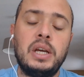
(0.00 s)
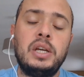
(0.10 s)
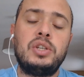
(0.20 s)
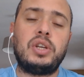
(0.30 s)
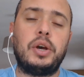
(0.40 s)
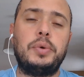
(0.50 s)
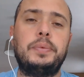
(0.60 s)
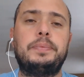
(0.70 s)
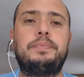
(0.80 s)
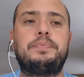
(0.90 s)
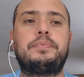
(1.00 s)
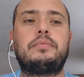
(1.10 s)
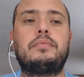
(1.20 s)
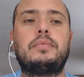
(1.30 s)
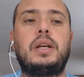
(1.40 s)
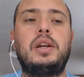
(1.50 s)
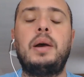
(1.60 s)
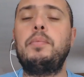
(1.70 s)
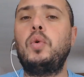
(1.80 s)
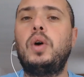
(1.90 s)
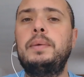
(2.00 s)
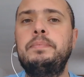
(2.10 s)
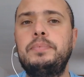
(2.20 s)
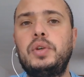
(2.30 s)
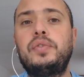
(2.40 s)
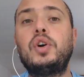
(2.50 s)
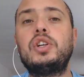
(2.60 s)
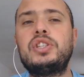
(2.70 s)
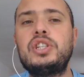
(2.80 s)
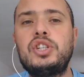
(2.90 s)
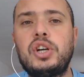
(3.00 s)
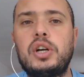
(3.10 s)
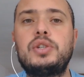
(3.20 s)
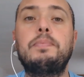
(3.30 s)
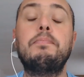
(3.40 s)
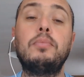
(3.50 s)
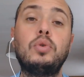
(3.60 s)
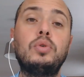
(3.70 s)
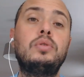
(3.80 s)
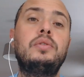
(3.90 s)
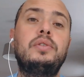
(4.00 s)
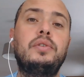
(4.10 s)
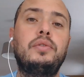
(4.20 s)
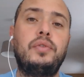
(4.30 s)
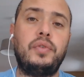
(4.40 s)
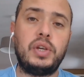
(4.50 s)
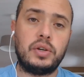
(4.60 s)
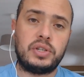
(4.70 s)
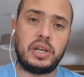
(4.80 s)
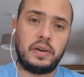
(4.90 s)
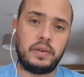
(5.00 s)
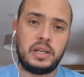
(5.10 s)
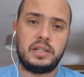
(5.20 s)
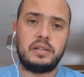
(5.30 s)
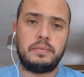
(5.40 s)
So number one, you've got to charge more for your service